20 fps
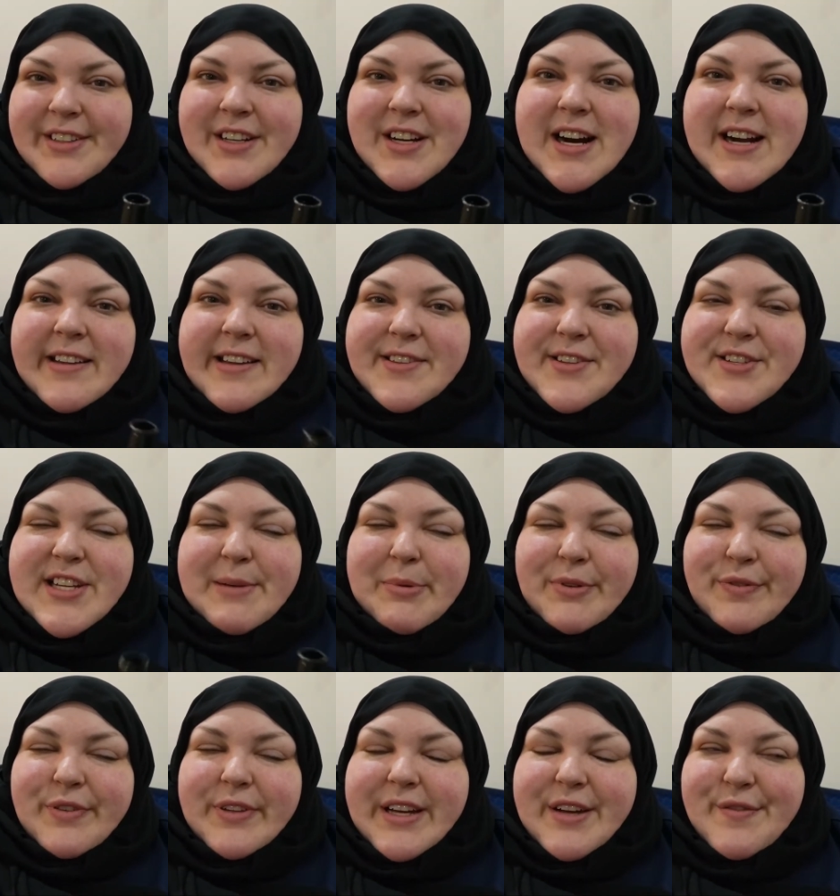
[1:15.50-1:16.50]
i like the
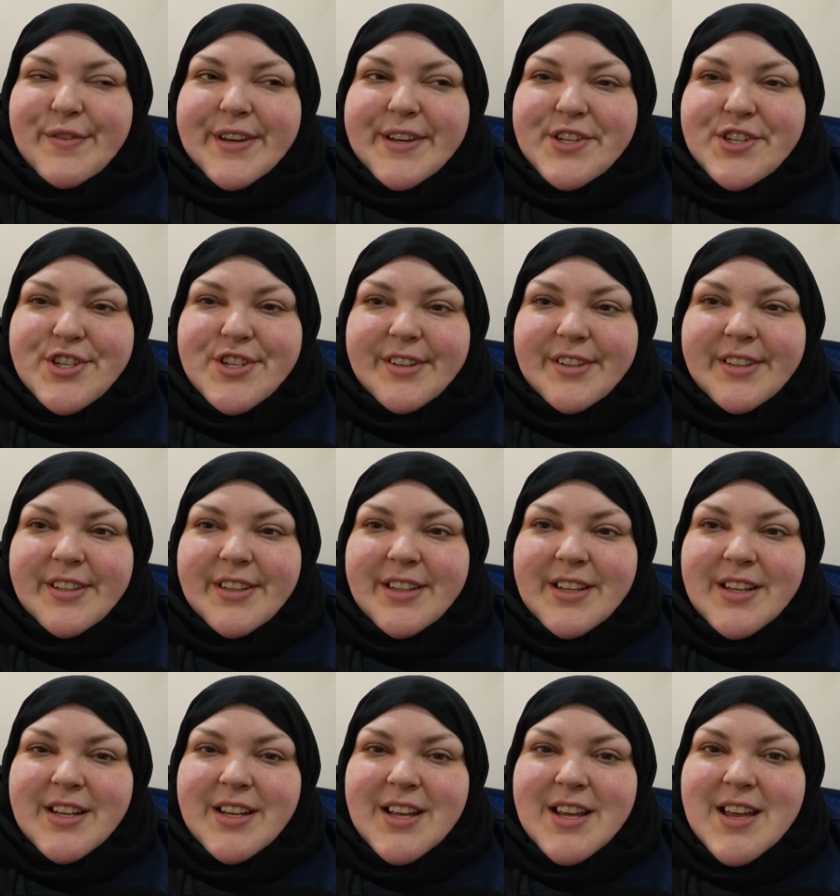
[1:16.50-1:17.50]
double fillet fish
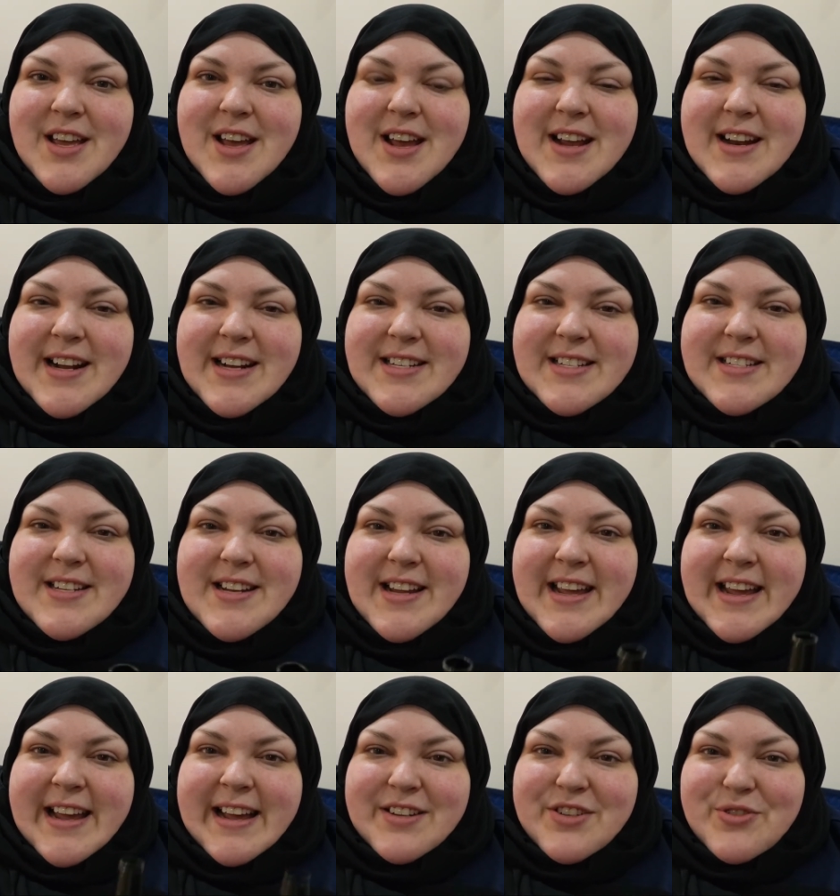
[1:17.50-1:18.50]
and i
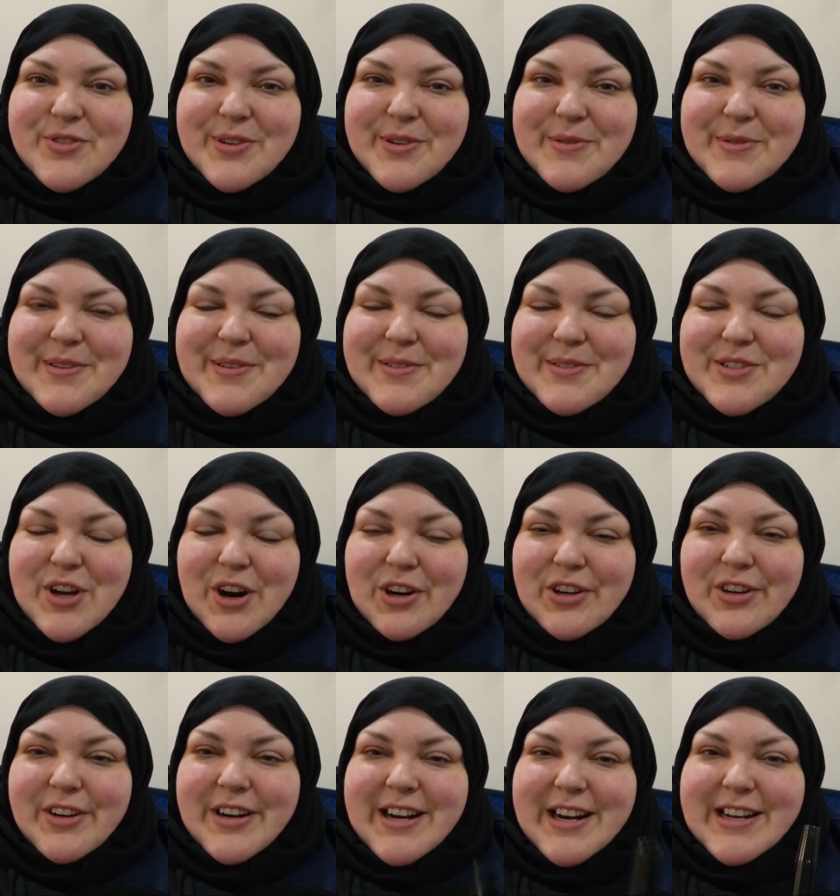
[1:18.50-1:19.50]
get extra
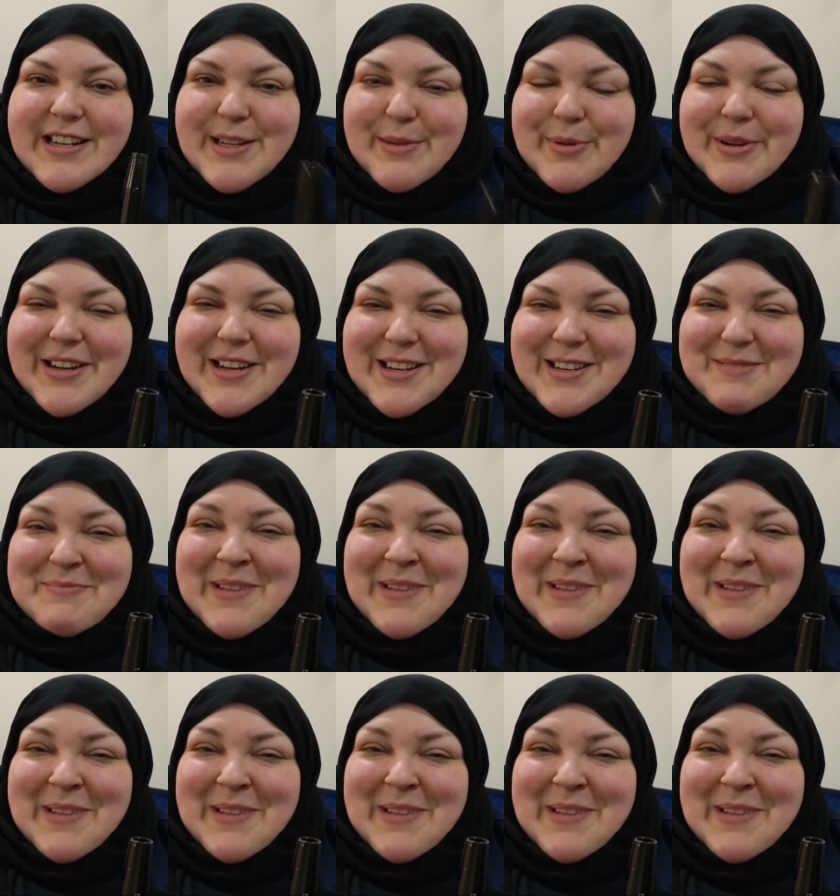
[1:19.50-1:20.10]
tartar and i dip it in